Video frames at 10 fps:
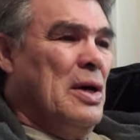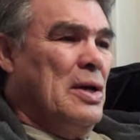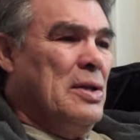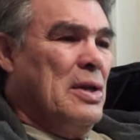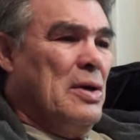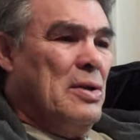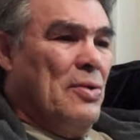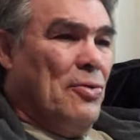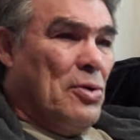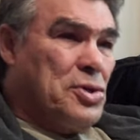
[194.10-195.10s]
And
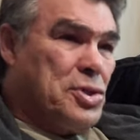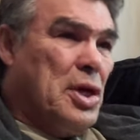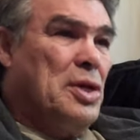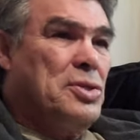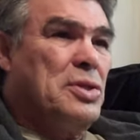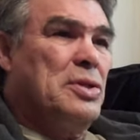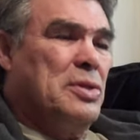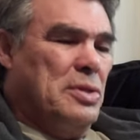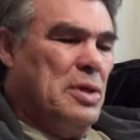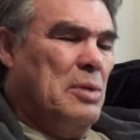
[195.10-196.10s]
the fourth stage,
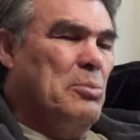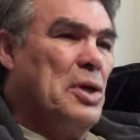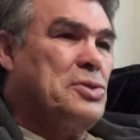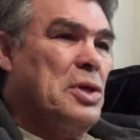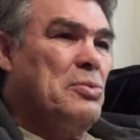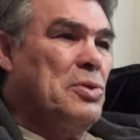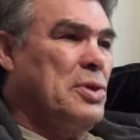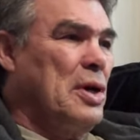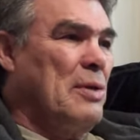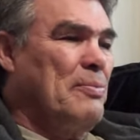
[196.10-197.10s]
they'd mix it
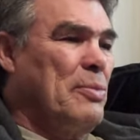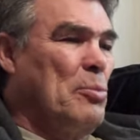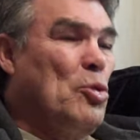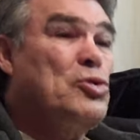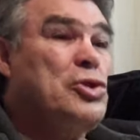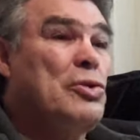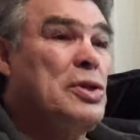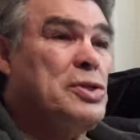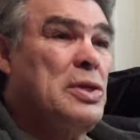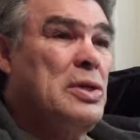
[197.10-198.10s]
with moose
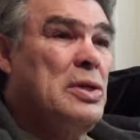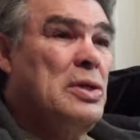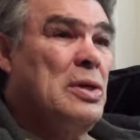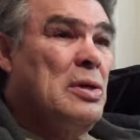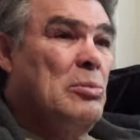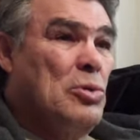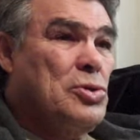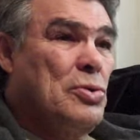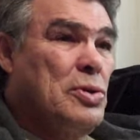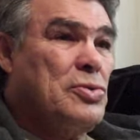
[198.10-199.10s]
grease.
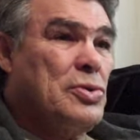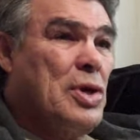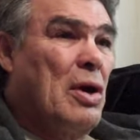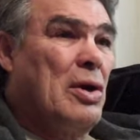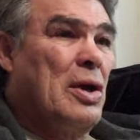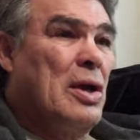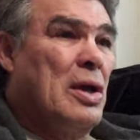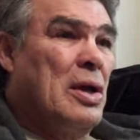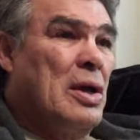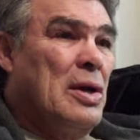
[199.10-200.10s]
Moose grease was hard.
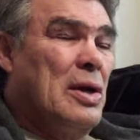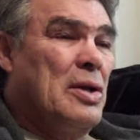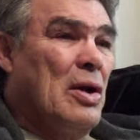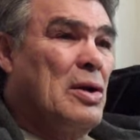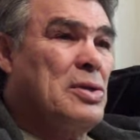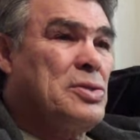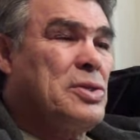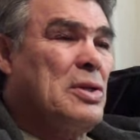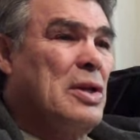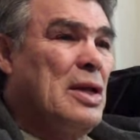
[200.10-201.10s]
It
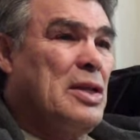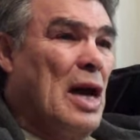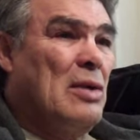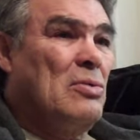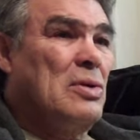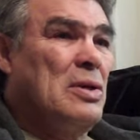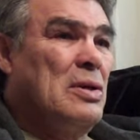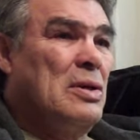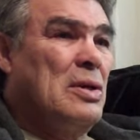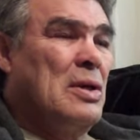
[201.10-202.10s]
hardens like tallow.
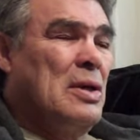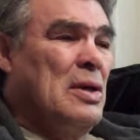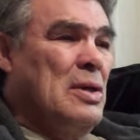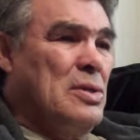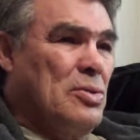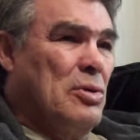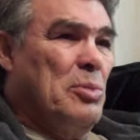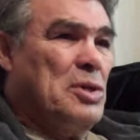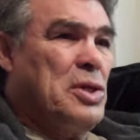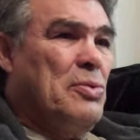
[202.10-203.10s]
So we
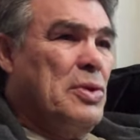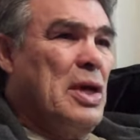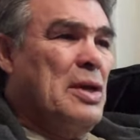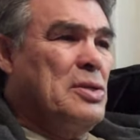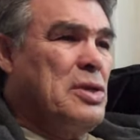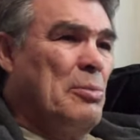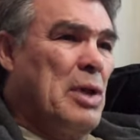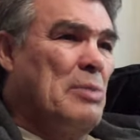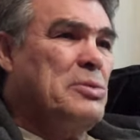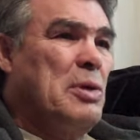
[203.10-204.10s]
mix it with that, and
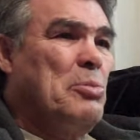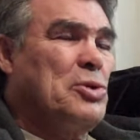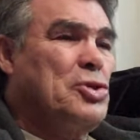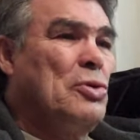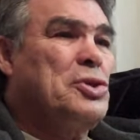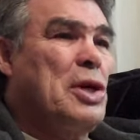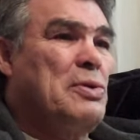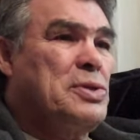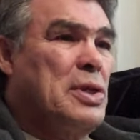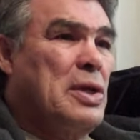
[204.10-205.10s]
sometimes they put choke
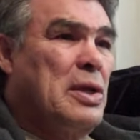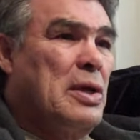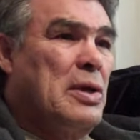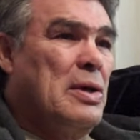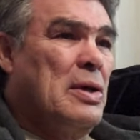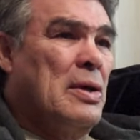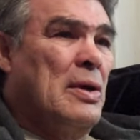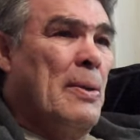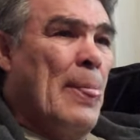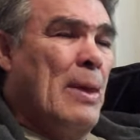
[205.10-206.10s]
cherries in it
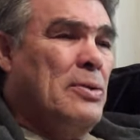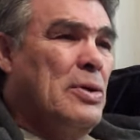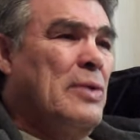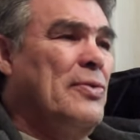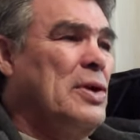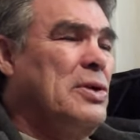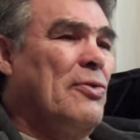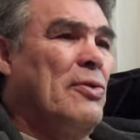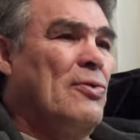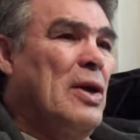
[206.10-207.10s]
to give it a
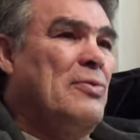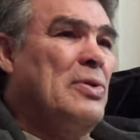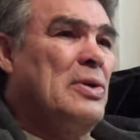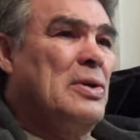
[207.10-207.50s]
different flavor.